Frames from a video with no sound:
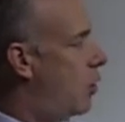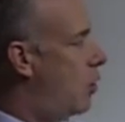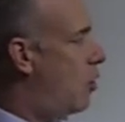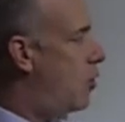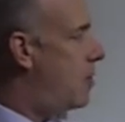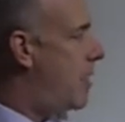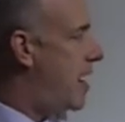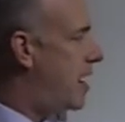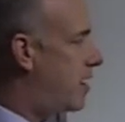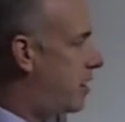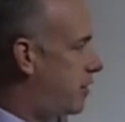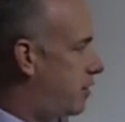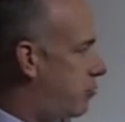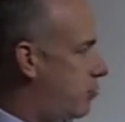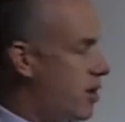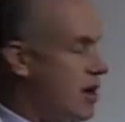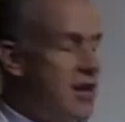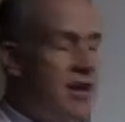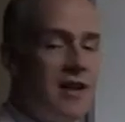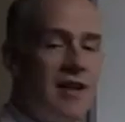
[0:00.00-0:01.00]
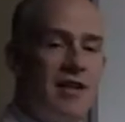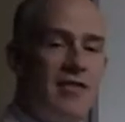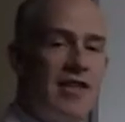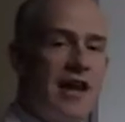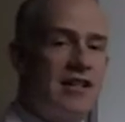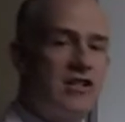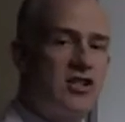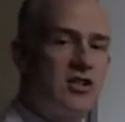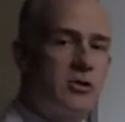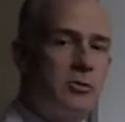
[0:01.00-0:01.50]
low omega-3,
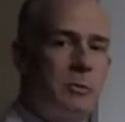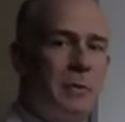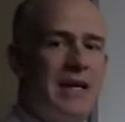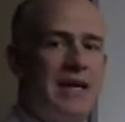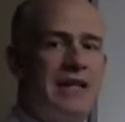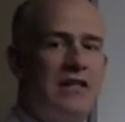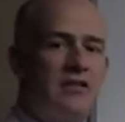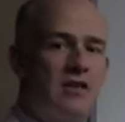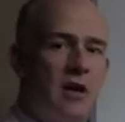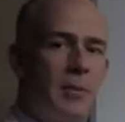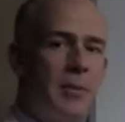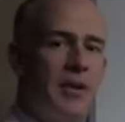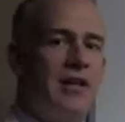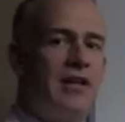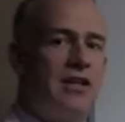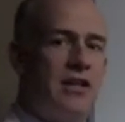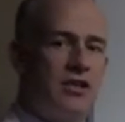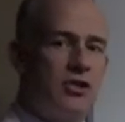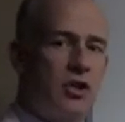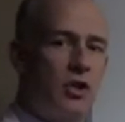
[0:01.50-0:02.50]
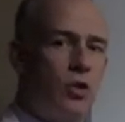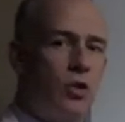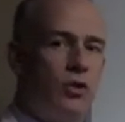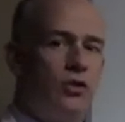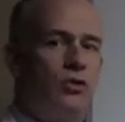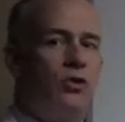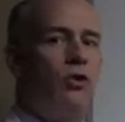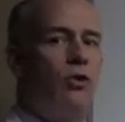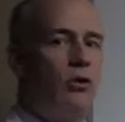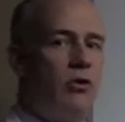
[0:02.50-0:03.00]
that speeds up a condition
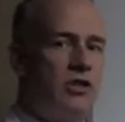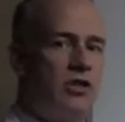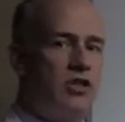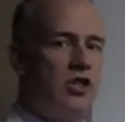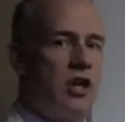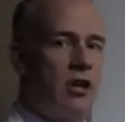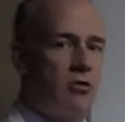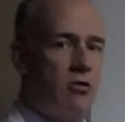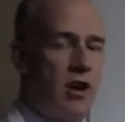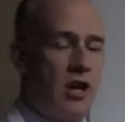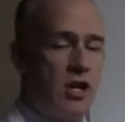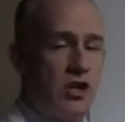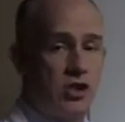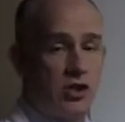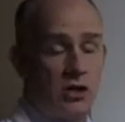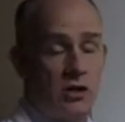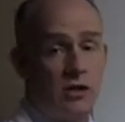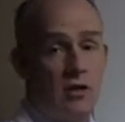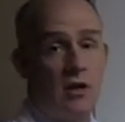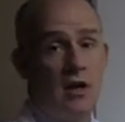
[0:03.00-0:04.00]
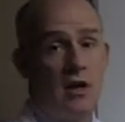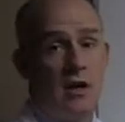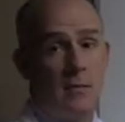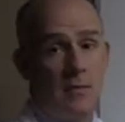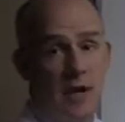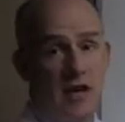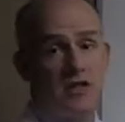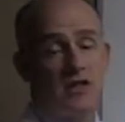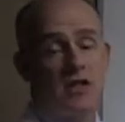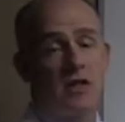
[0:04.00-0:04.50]
called neurodegeneration.
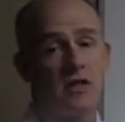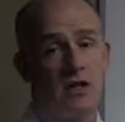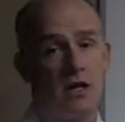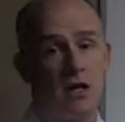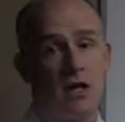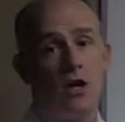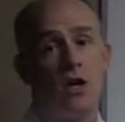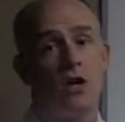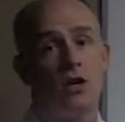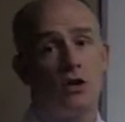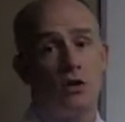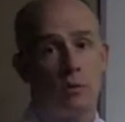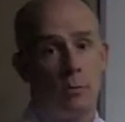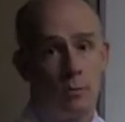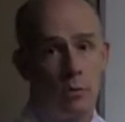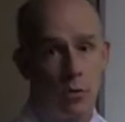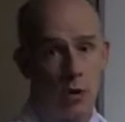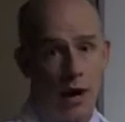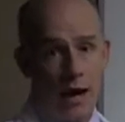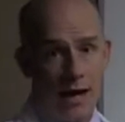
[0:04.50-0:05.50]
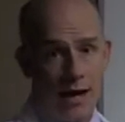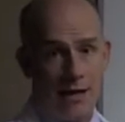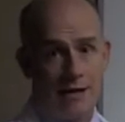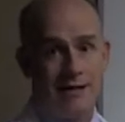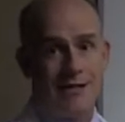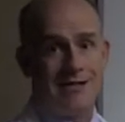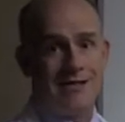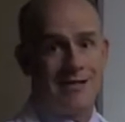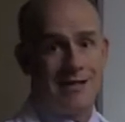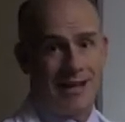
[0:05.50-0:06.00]
Basically, your
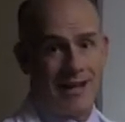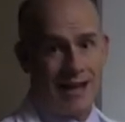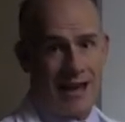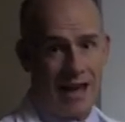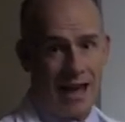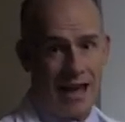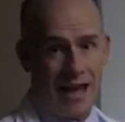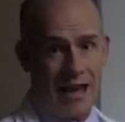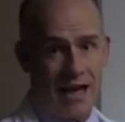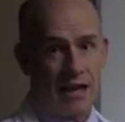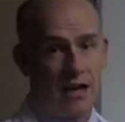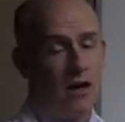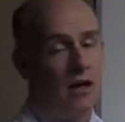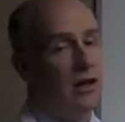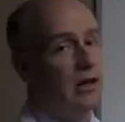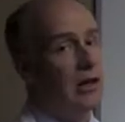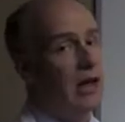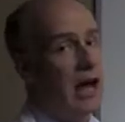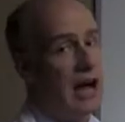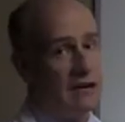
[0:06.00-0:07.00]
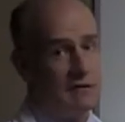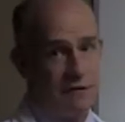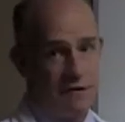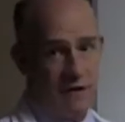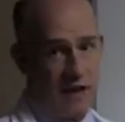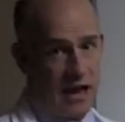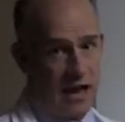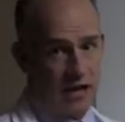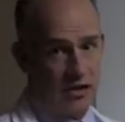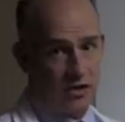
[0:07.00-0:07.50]
brain is decaying a lot
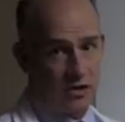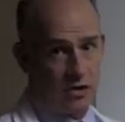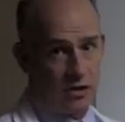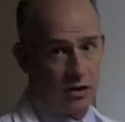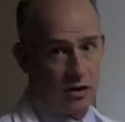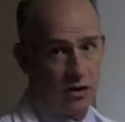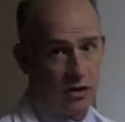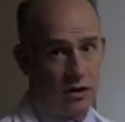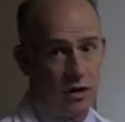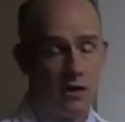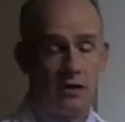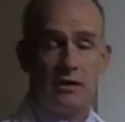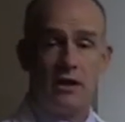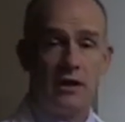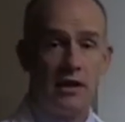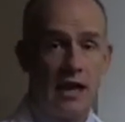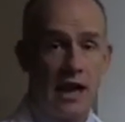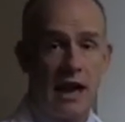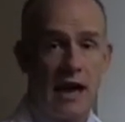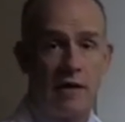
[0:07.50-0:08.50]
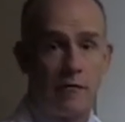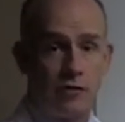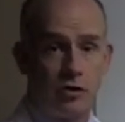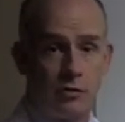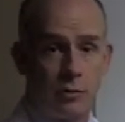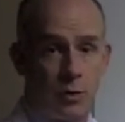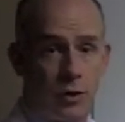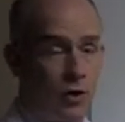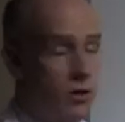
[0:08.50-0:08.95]
faster than the average